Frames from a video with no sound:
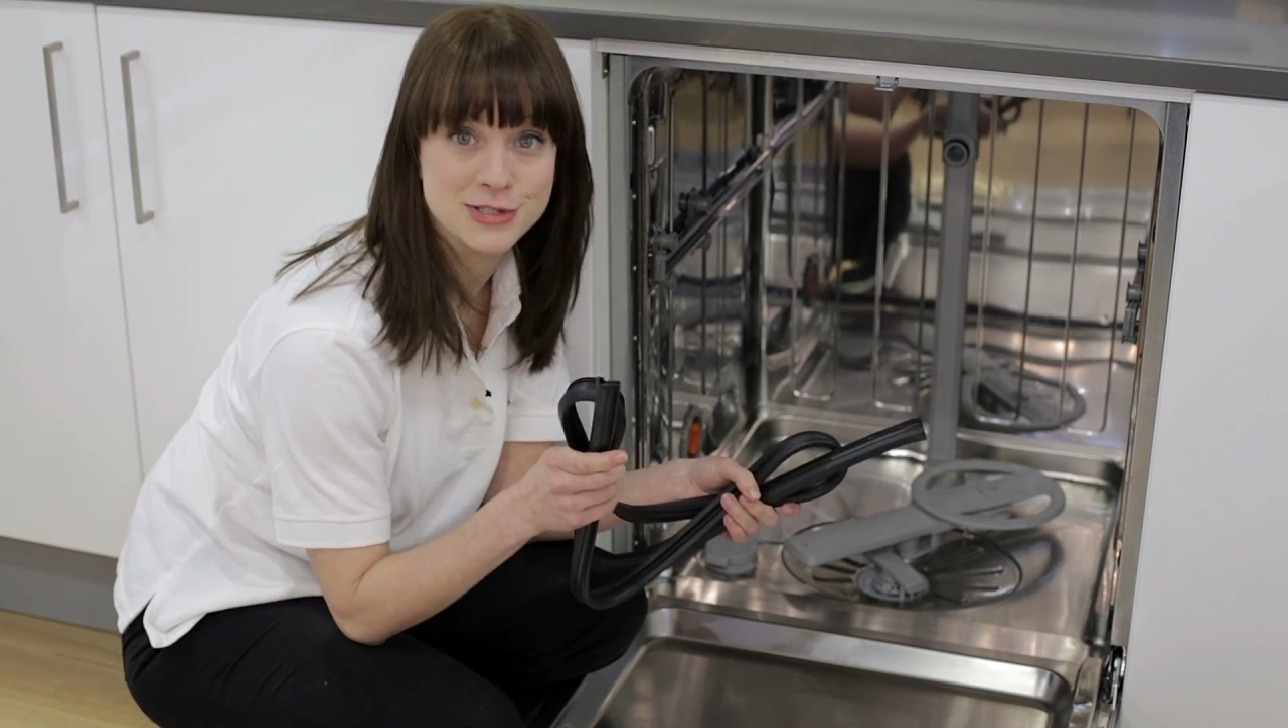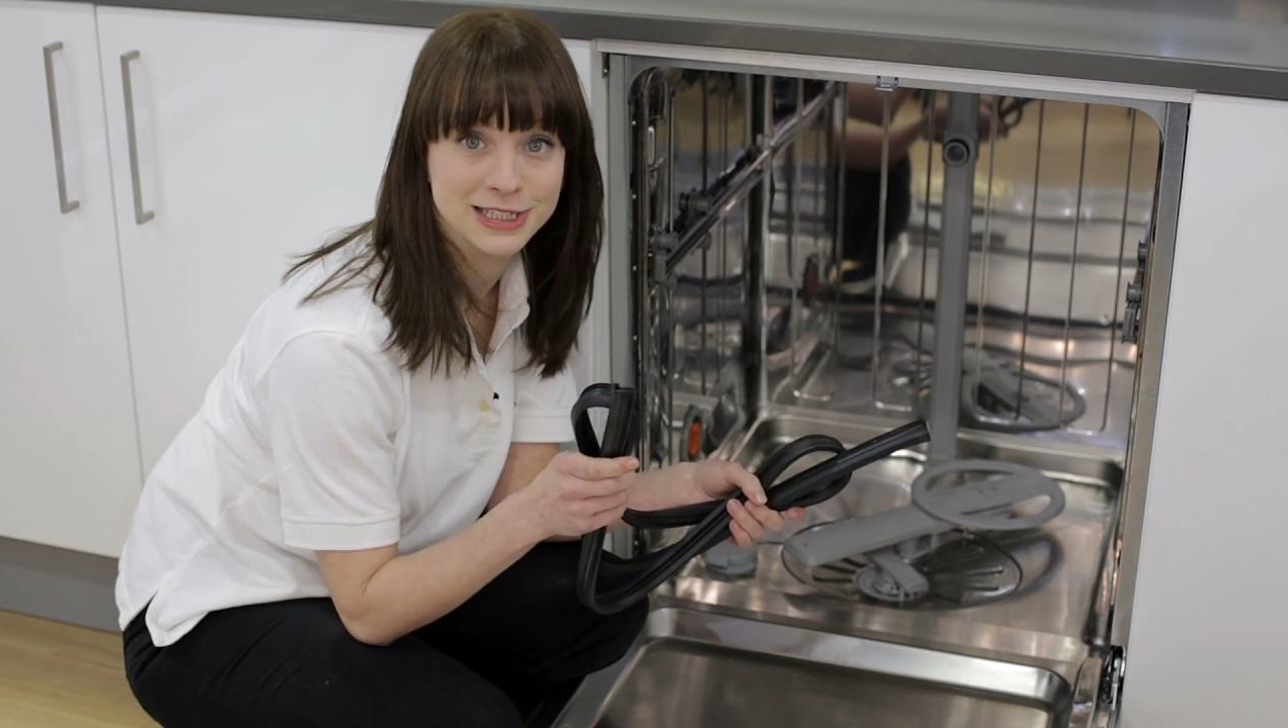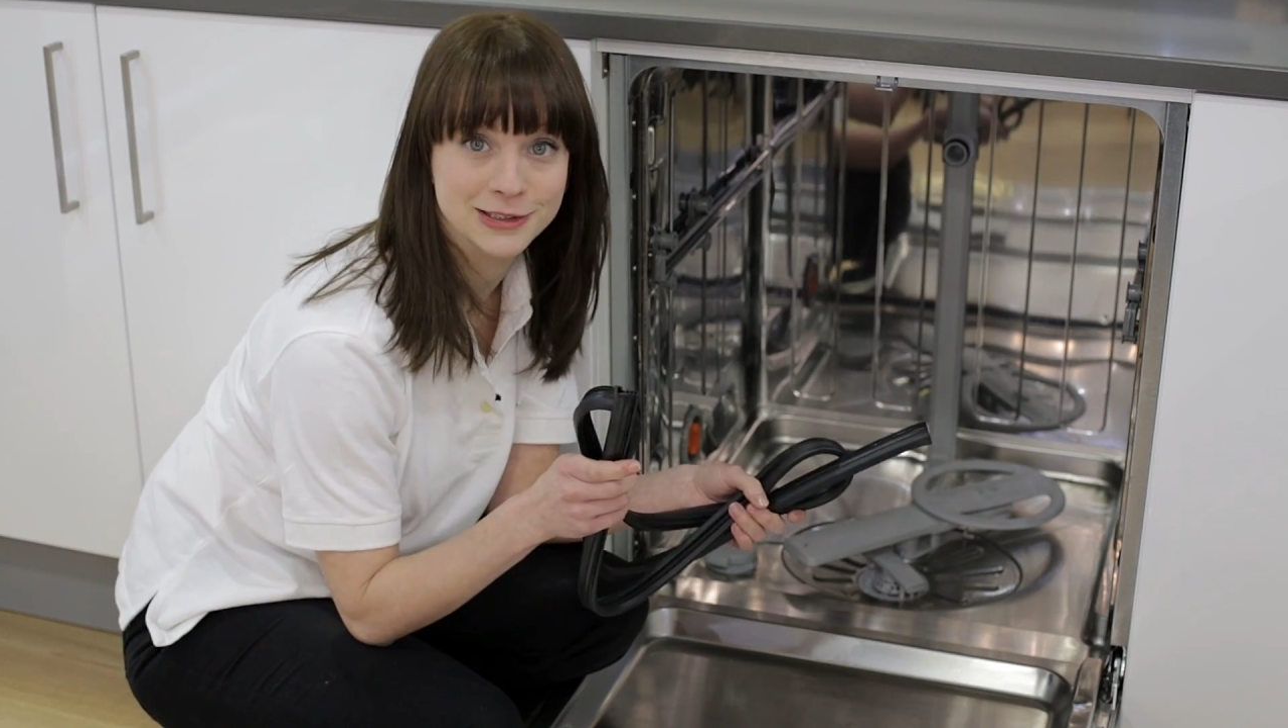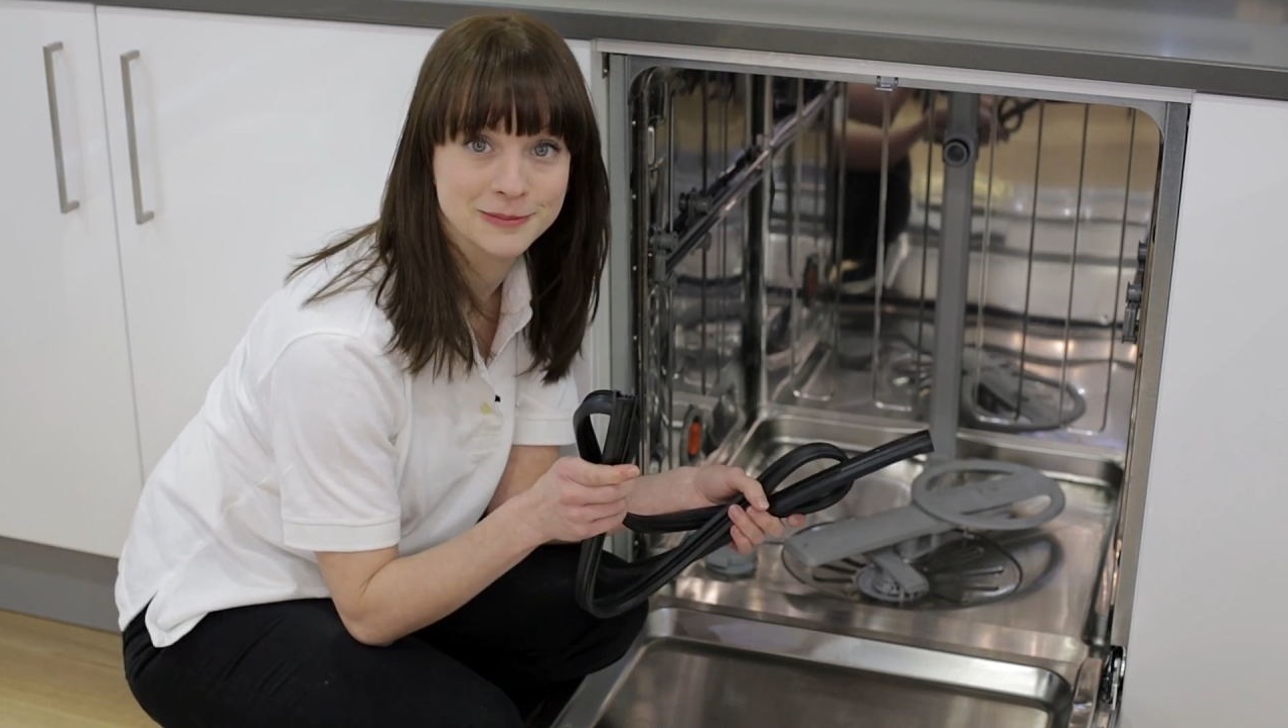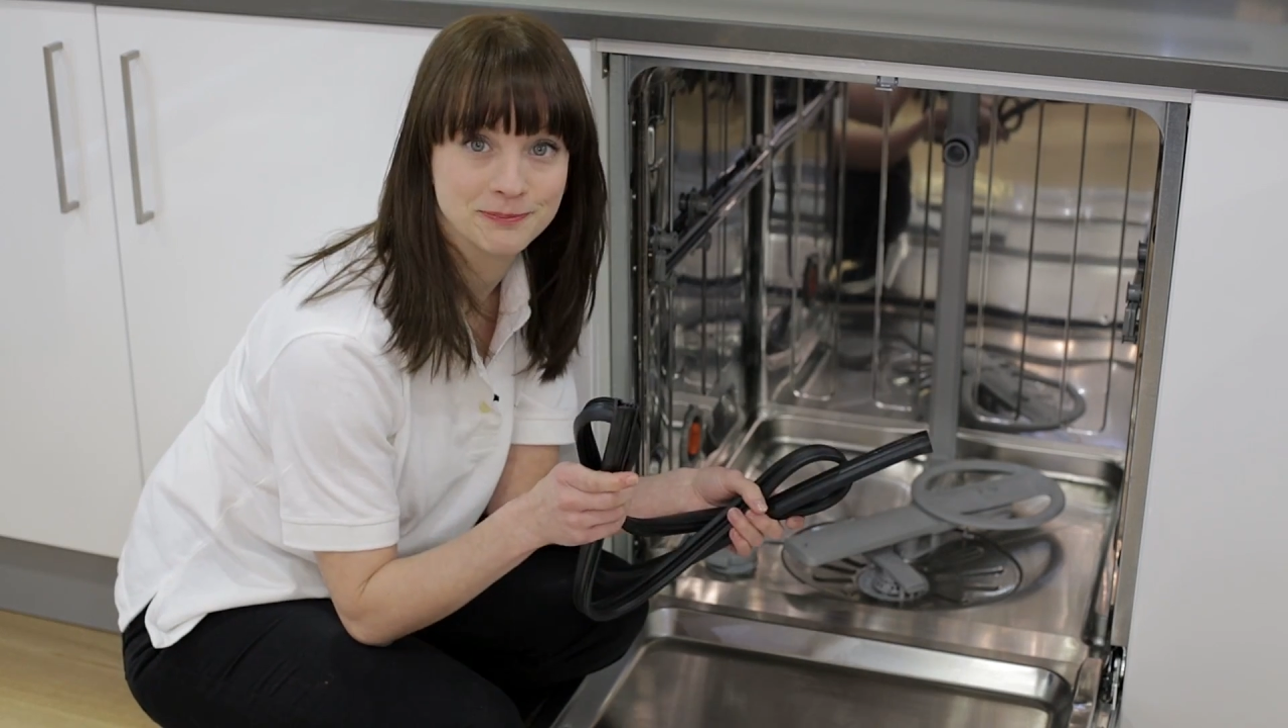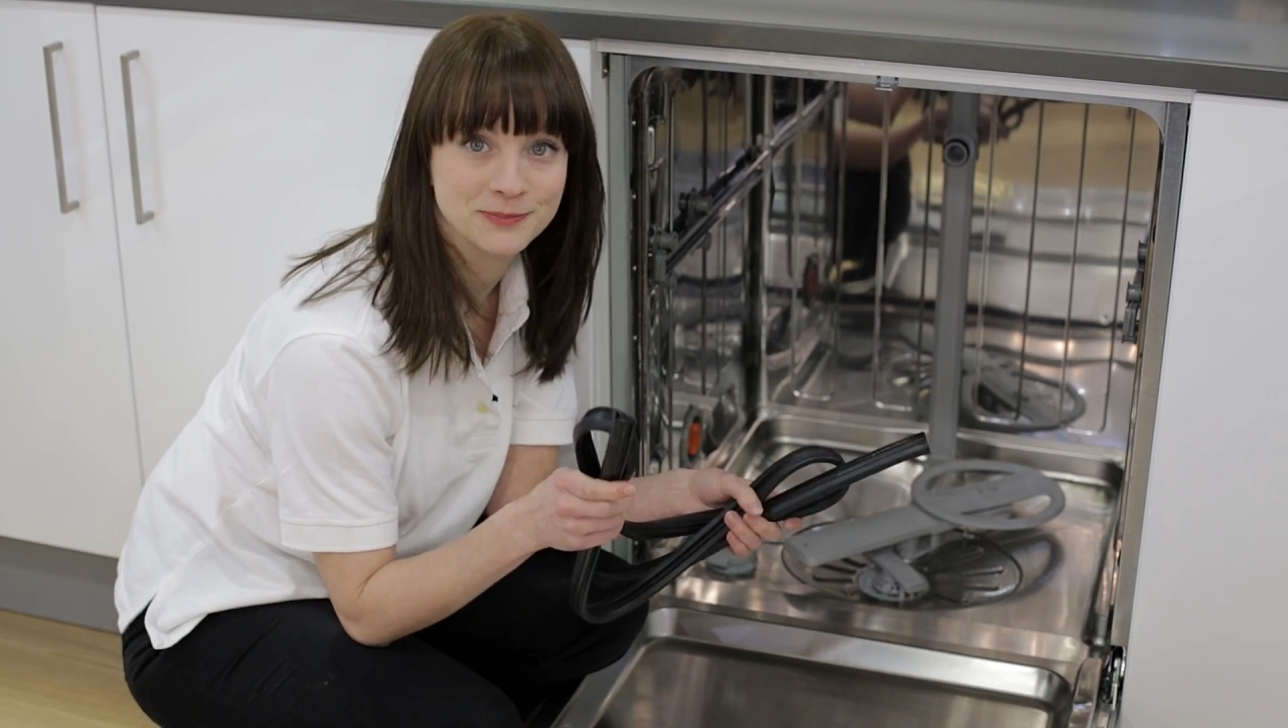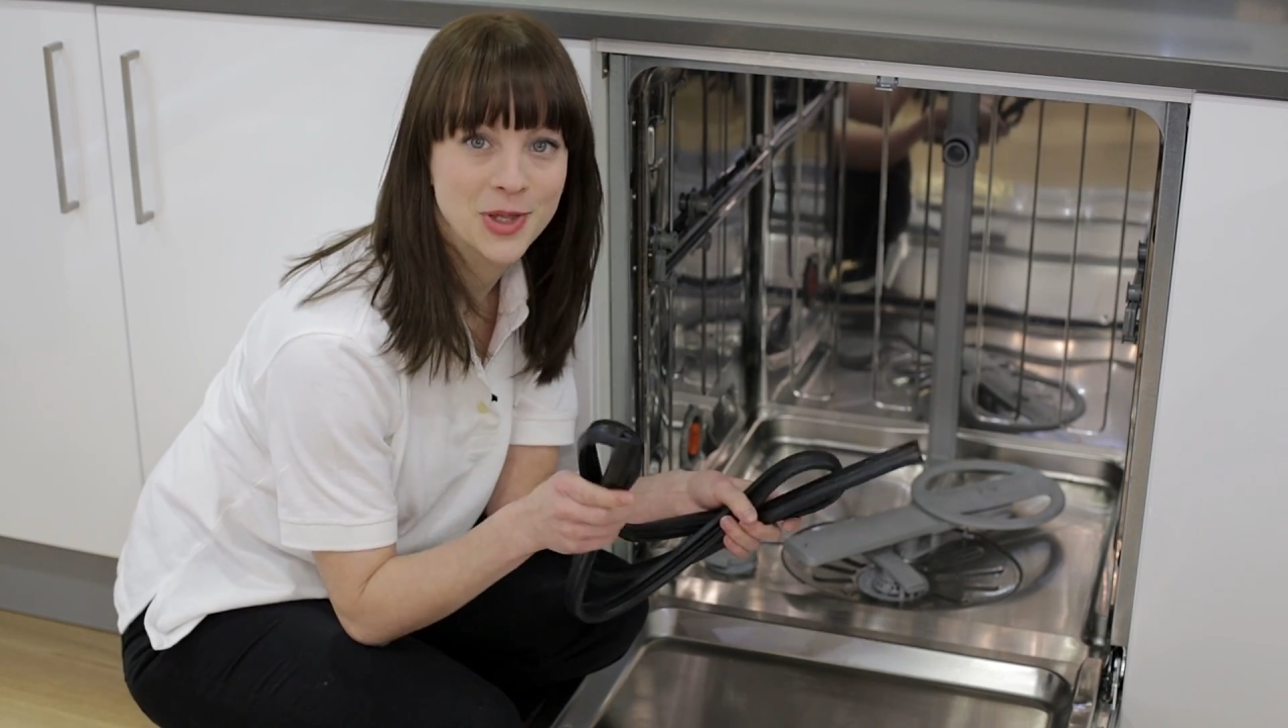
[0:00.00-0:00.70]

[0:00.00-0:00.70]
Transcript: seal.